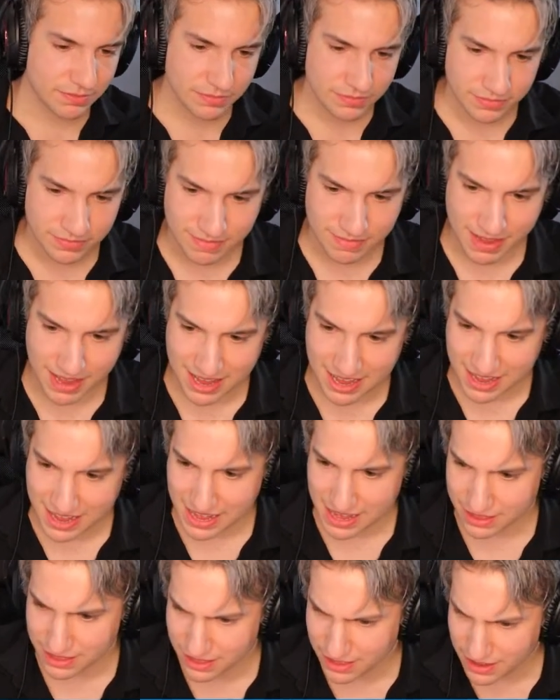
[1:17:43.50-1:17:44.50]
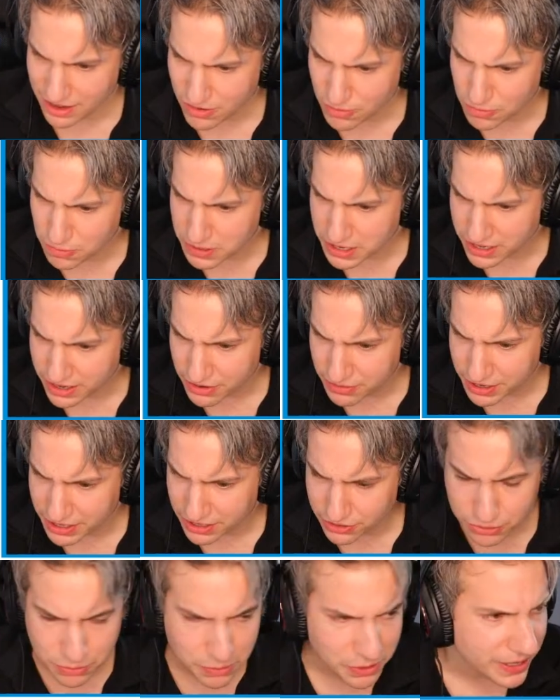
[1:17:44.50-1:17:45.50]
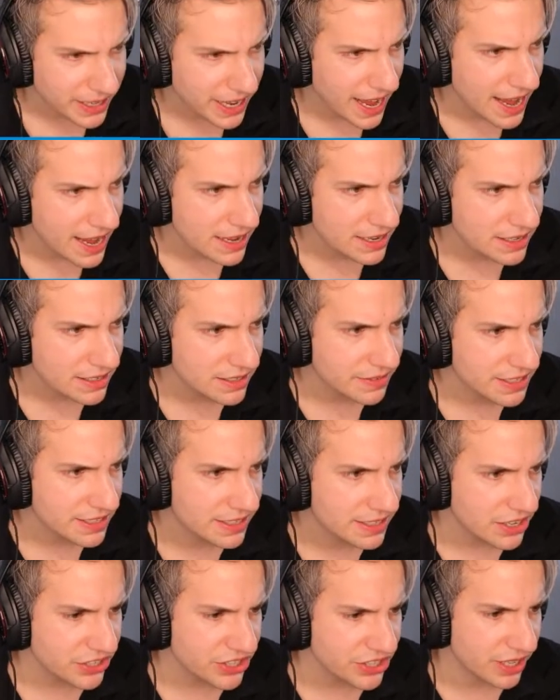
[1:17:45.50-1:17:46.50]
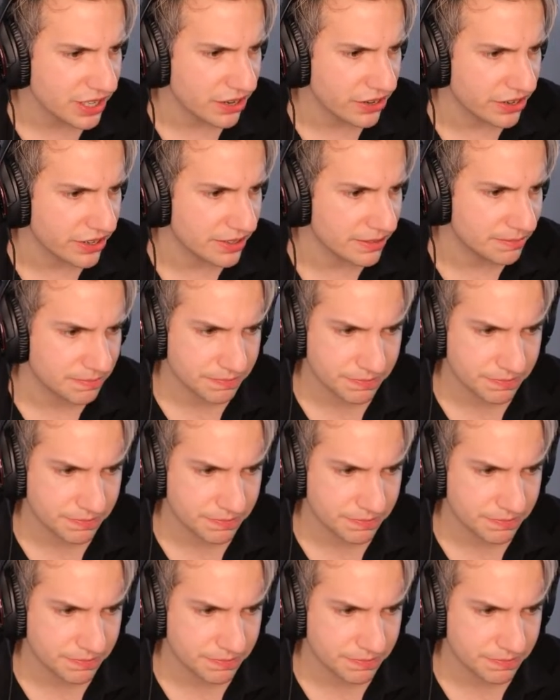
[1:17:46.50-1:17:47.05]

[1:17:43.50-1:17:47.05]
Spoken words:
I think we're nearing toward the ends of the session here.